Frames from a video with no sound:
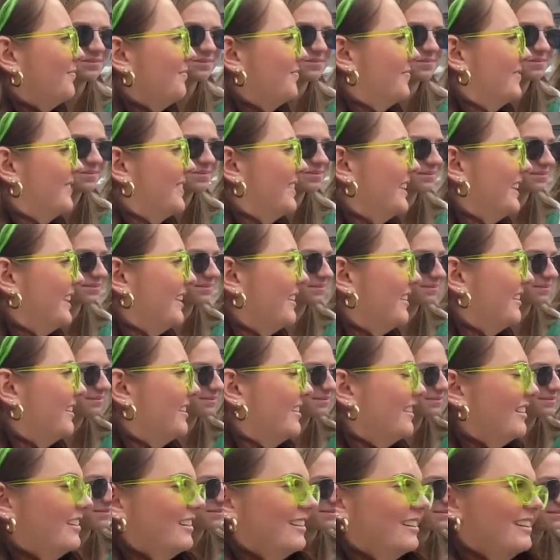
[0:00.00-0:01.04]

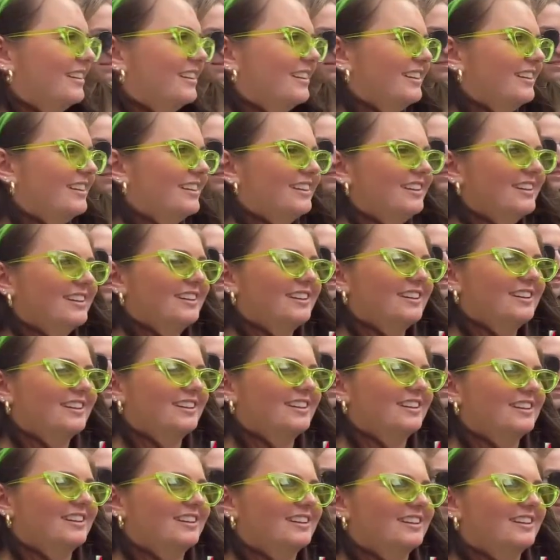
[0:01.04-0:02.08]

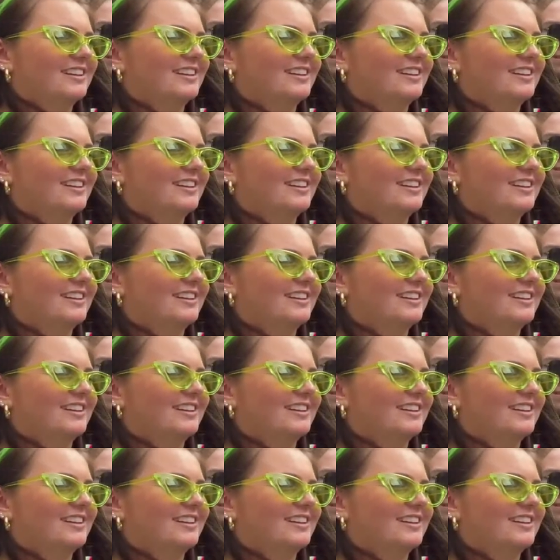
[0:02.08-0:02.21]
The person shown says nothing.